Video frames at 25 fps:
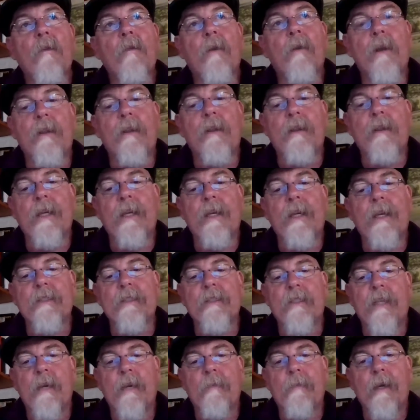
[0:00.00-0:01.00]
One of the things
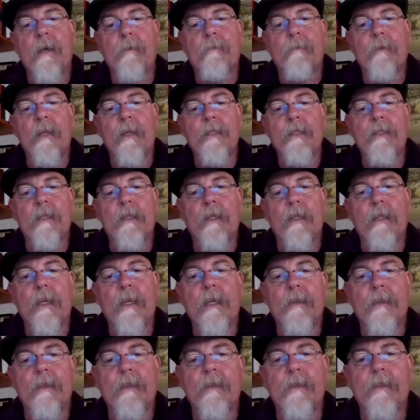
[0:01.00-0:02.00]
that's come up recently,
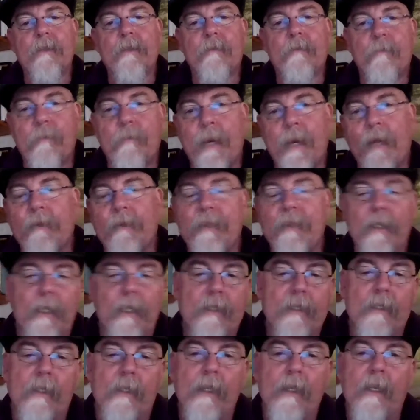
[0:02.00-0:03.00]
and this is bouncing
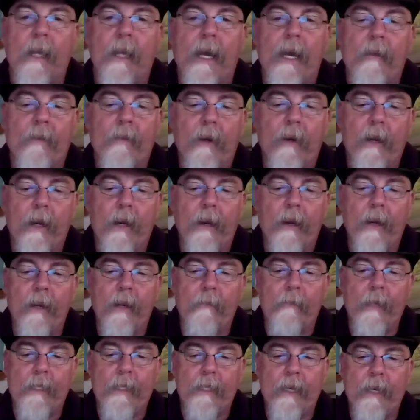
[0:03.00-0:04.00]
us a little out of our area,
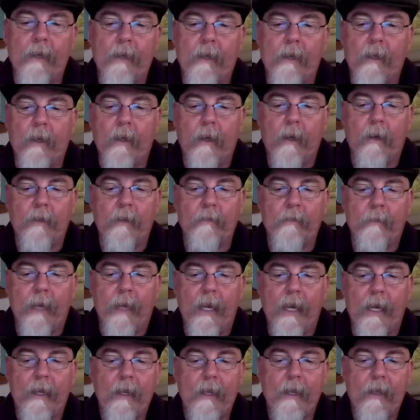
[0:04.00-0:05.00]
but down in
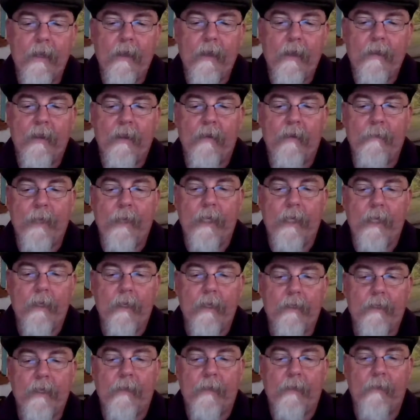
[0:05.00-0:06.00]
Carlsbad, there have
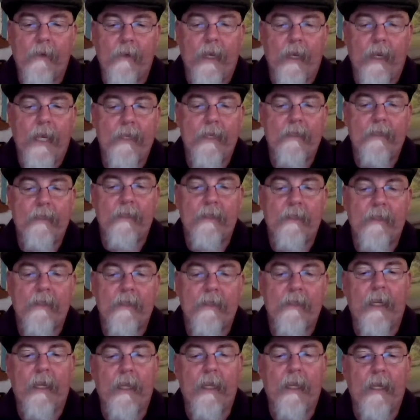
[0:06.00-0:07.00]
been several cases now
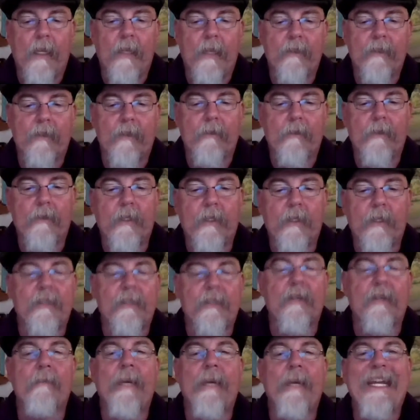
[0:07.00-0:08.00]
of archaeological
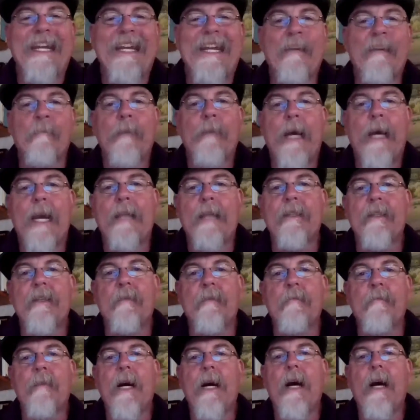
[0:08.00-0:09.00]
sites that have been
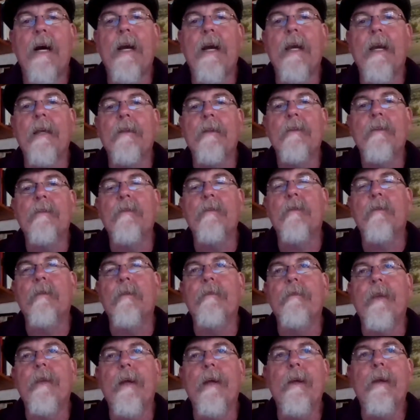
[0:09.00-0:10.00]
impacted by sort
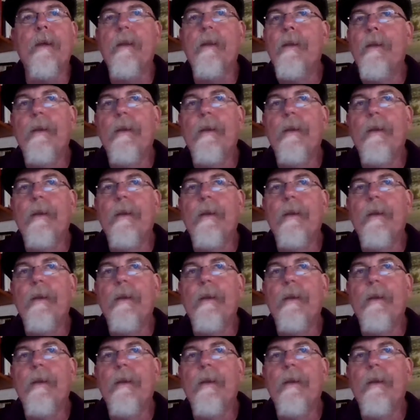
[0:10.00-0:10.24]
of the